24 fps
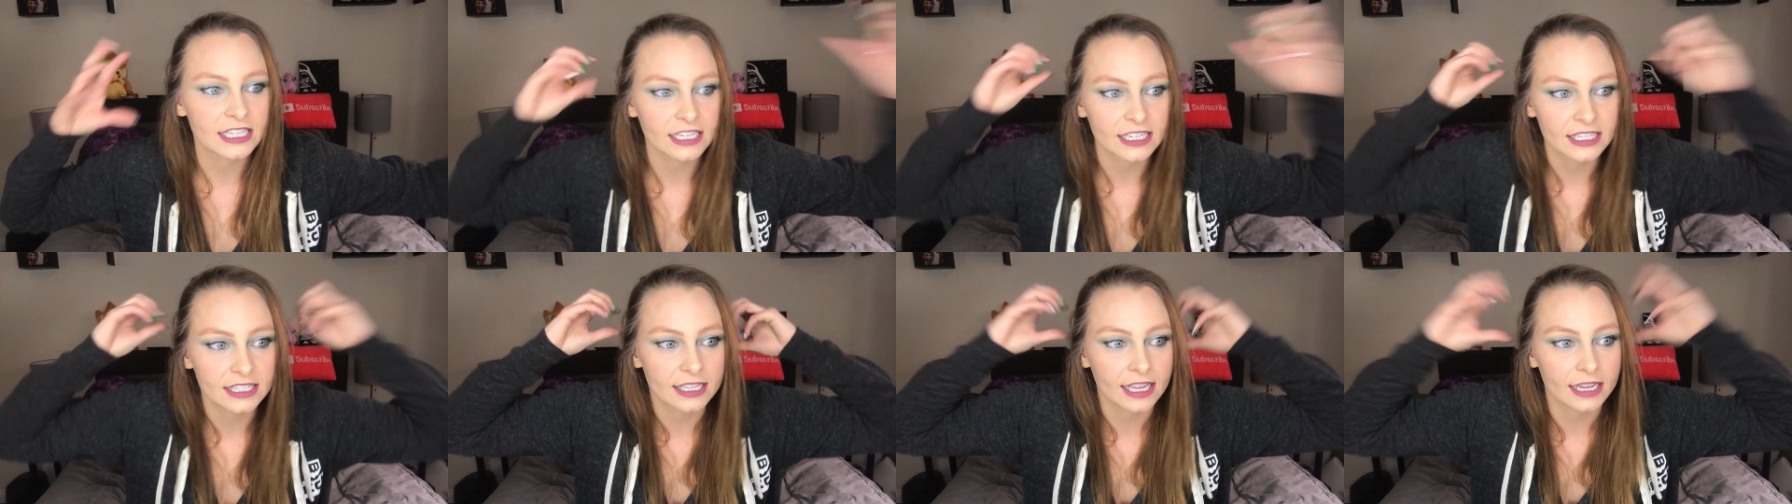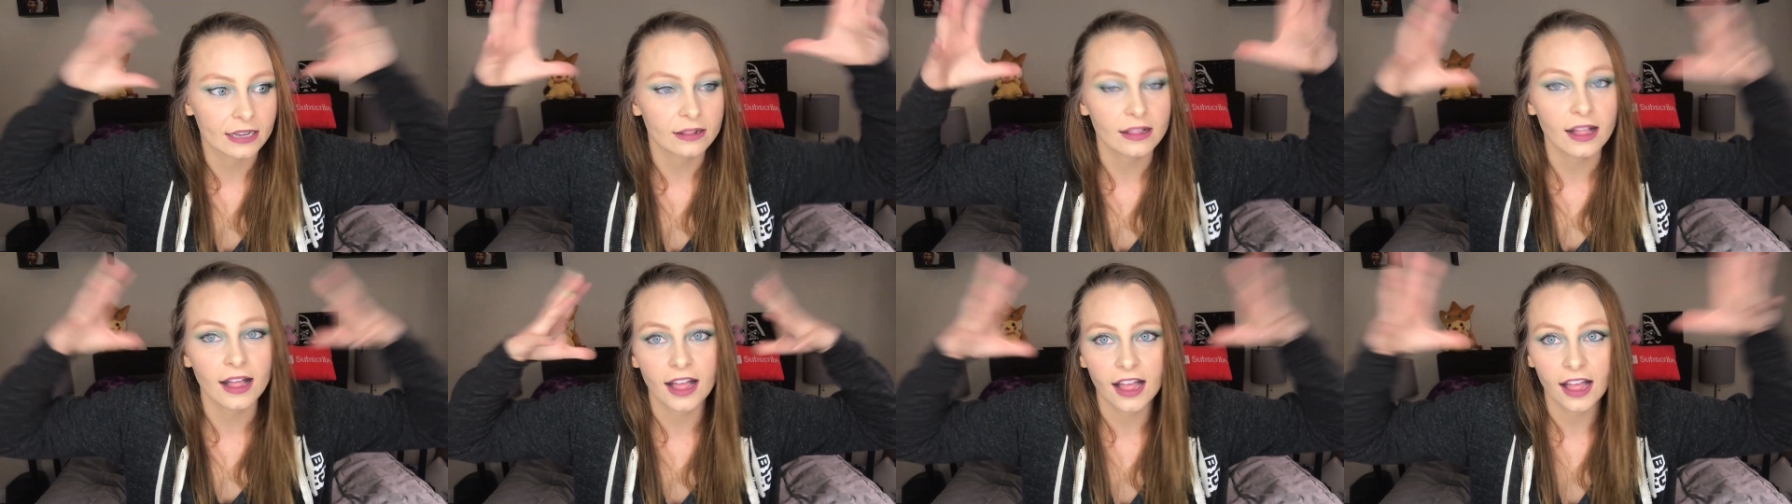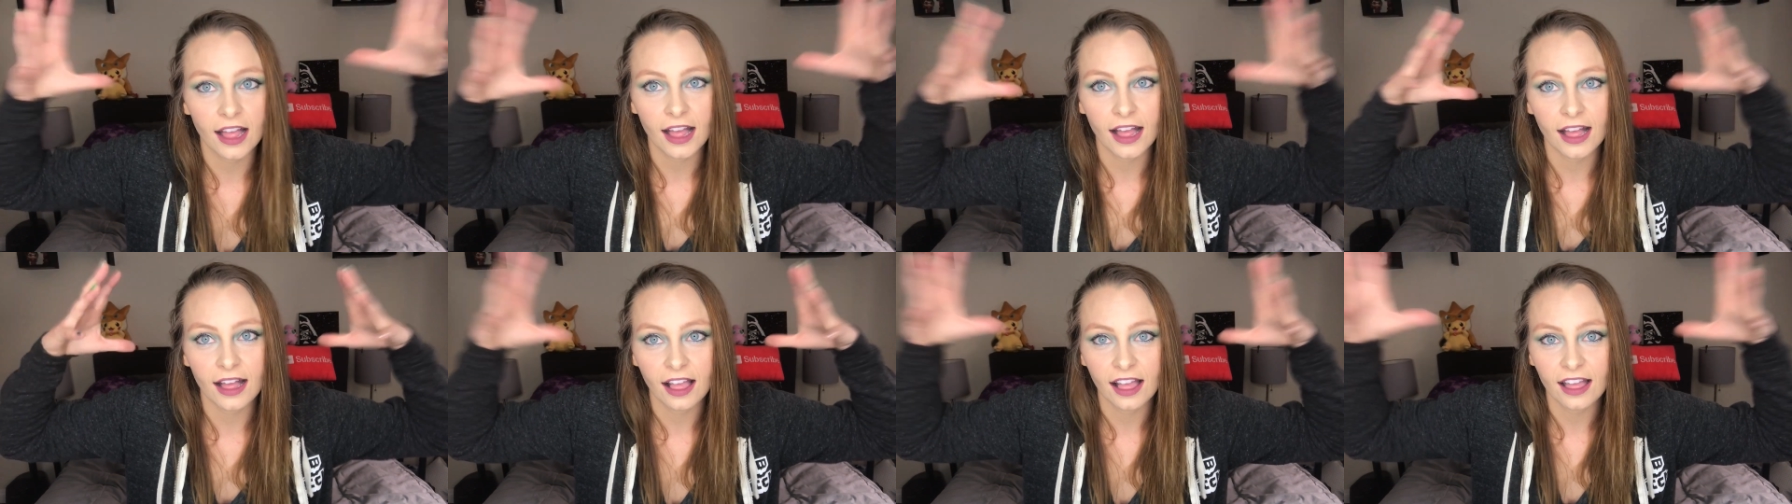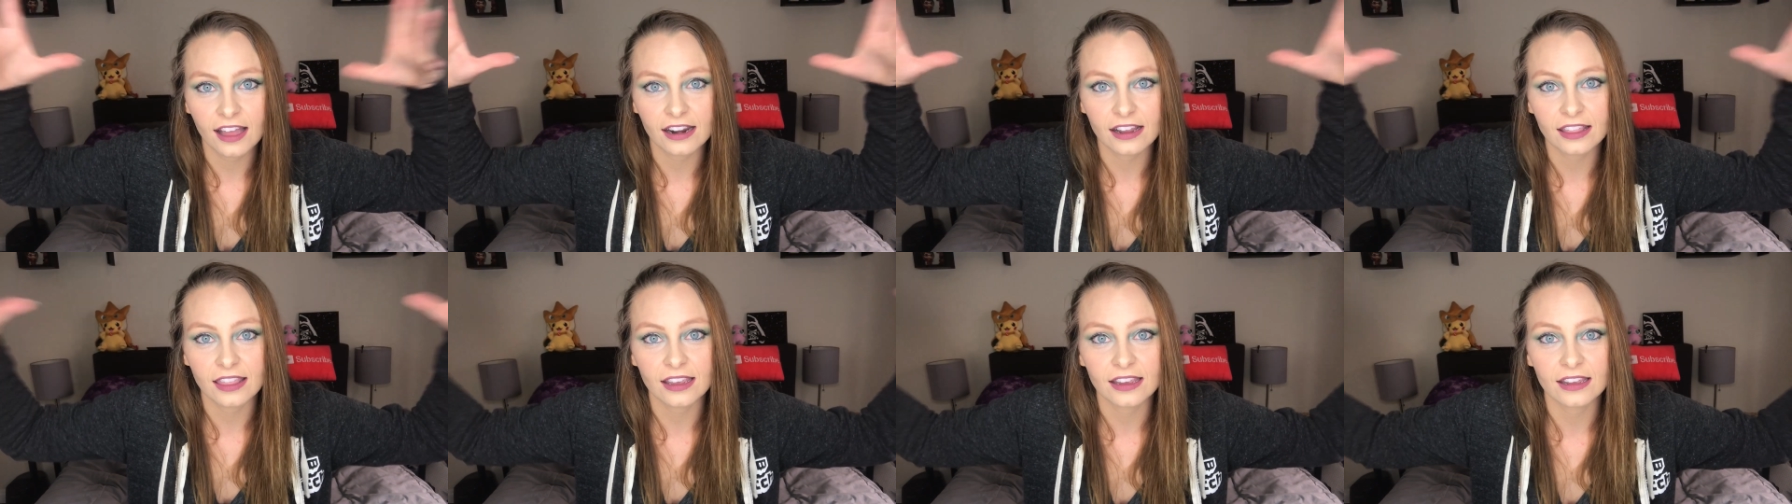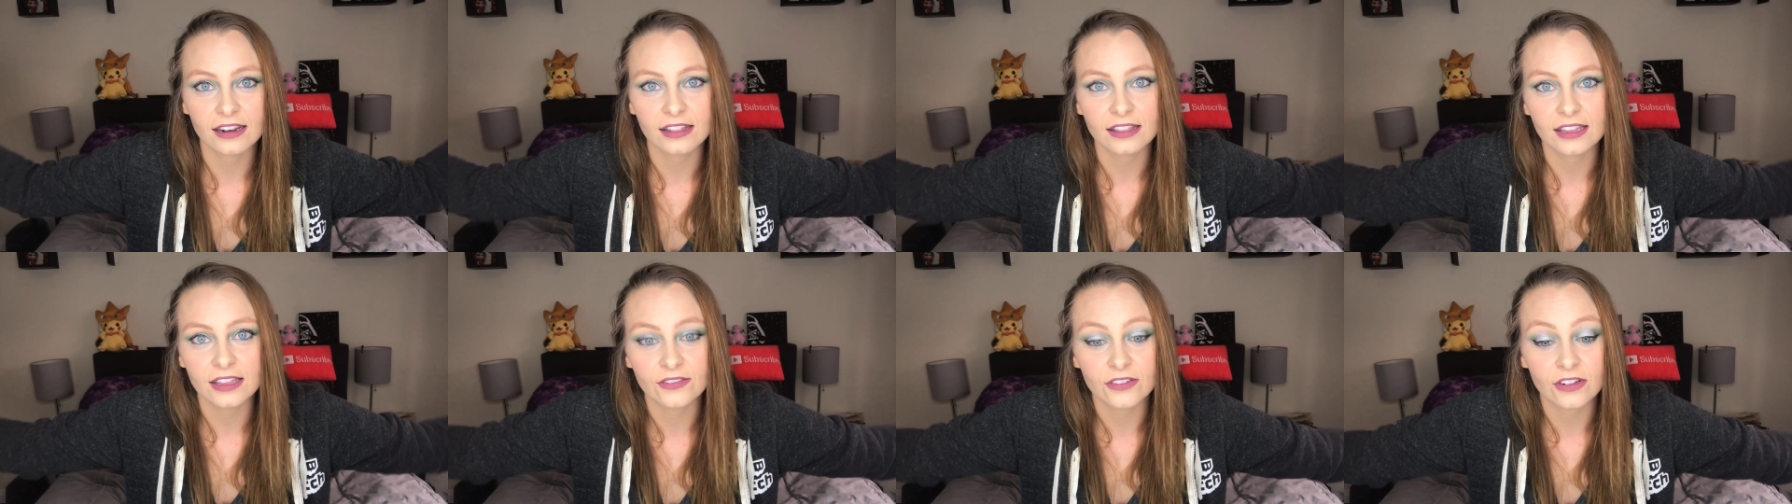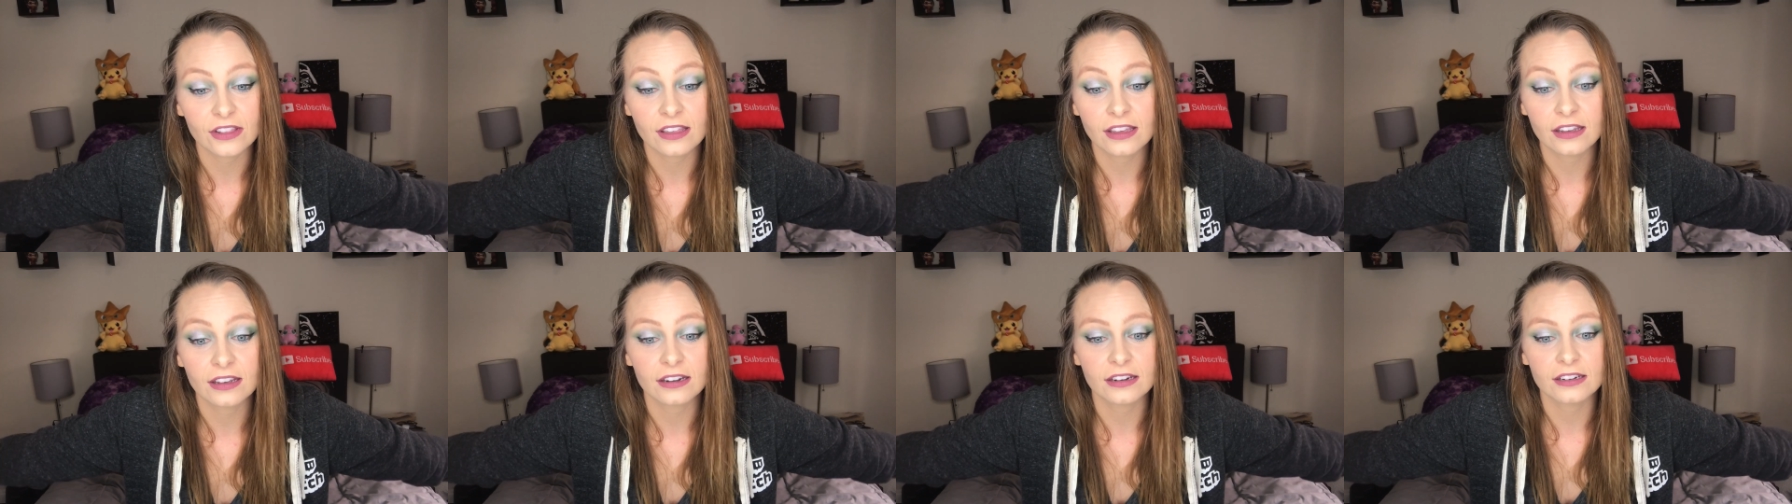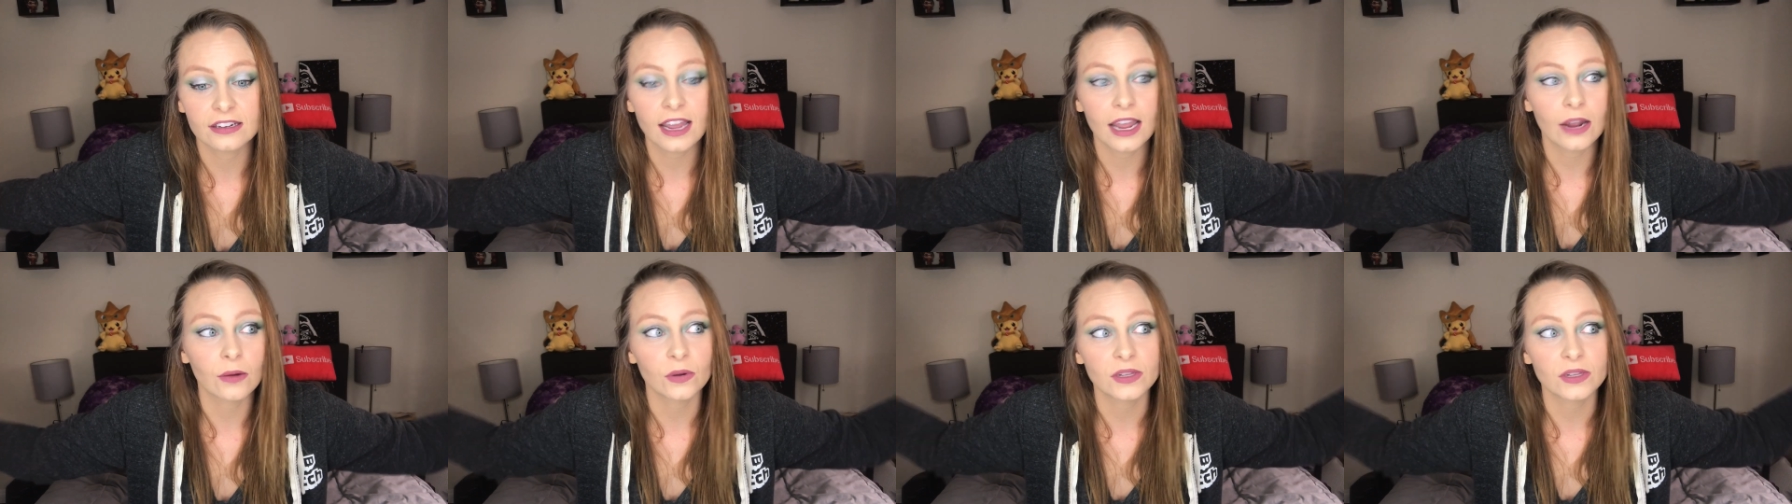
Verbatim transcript: and it's like, la la la, are they gonna live, are they gonna die,